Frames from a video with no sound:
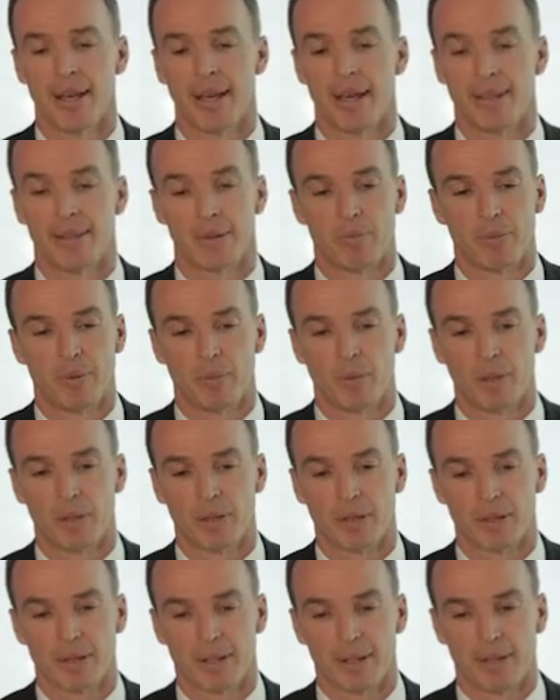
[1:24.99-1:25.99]
And then when we
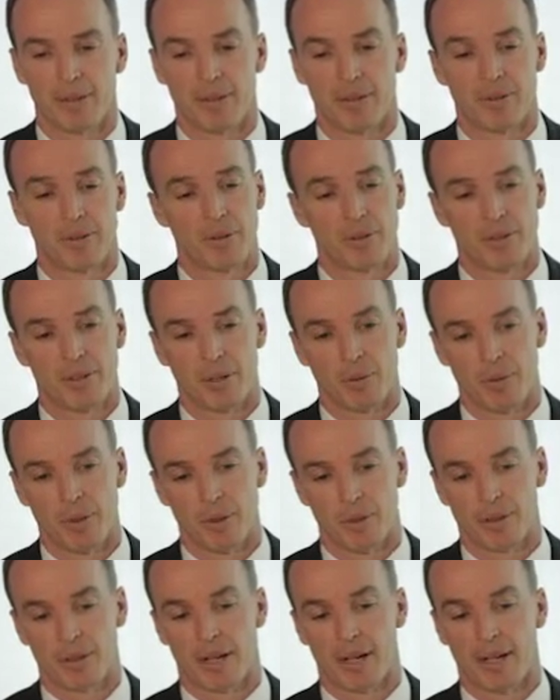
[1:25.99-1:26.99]
look at the third thing we
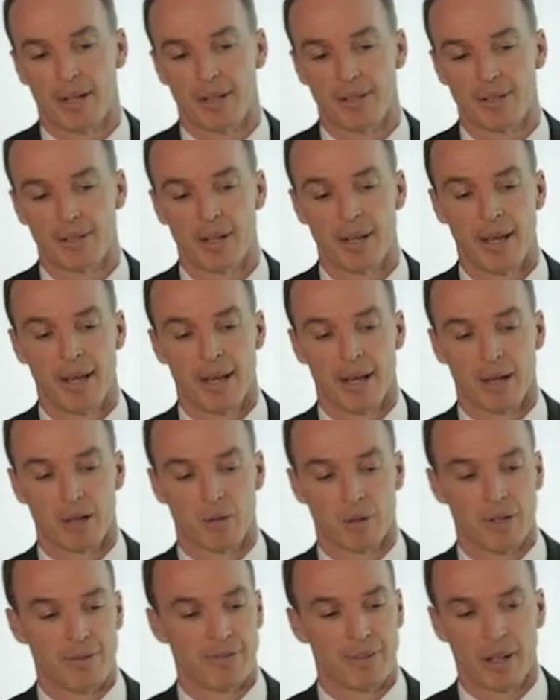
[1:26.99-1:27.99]
look at is a
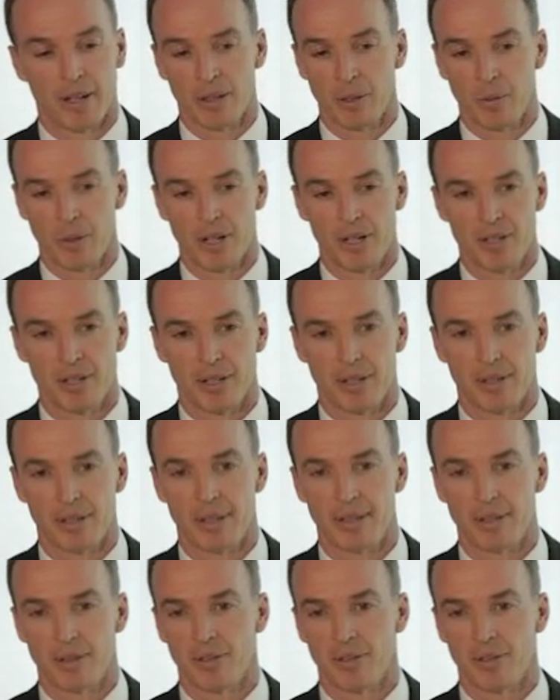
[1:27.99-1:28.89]
great valuation.